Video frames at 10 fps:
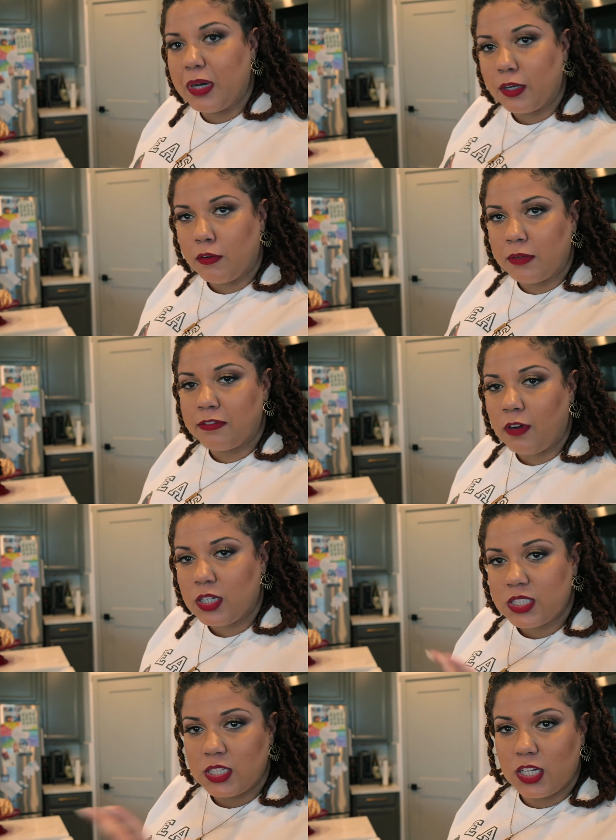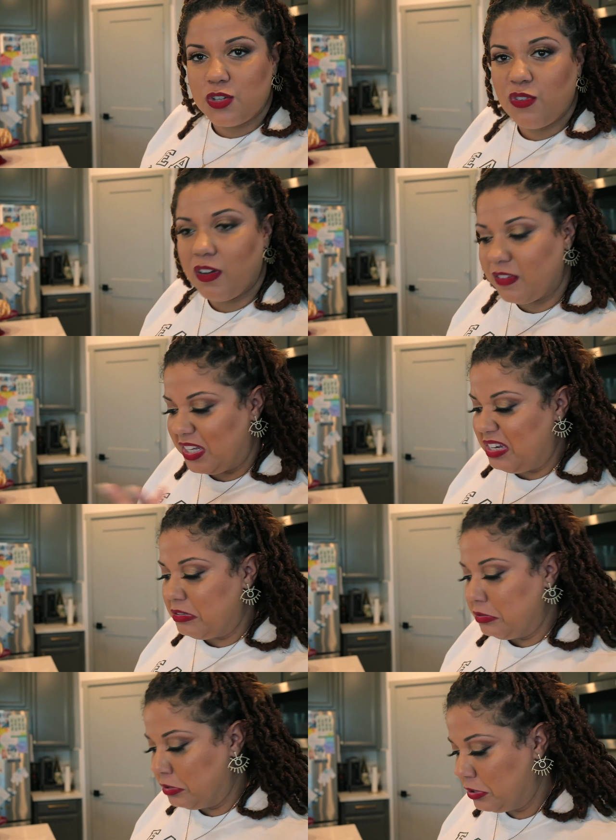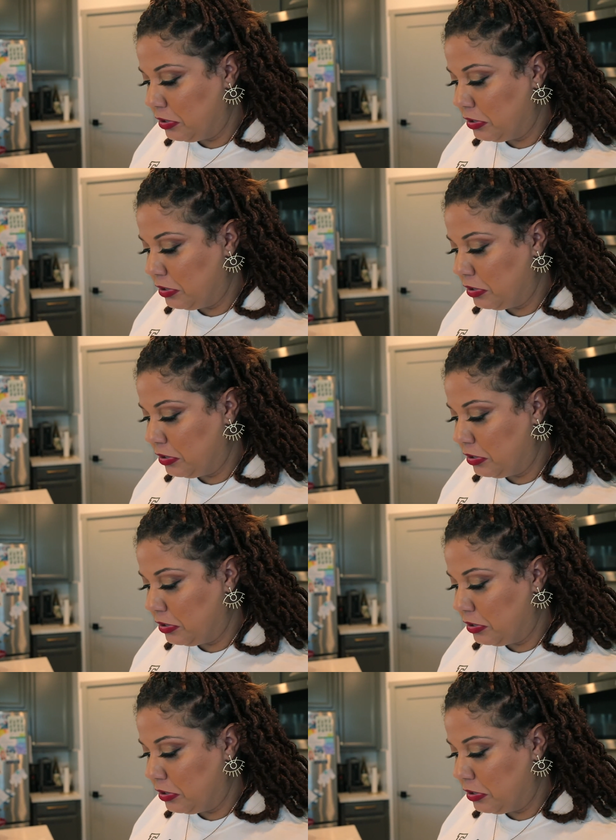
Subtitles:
buttercream frosting that you've ever eaten.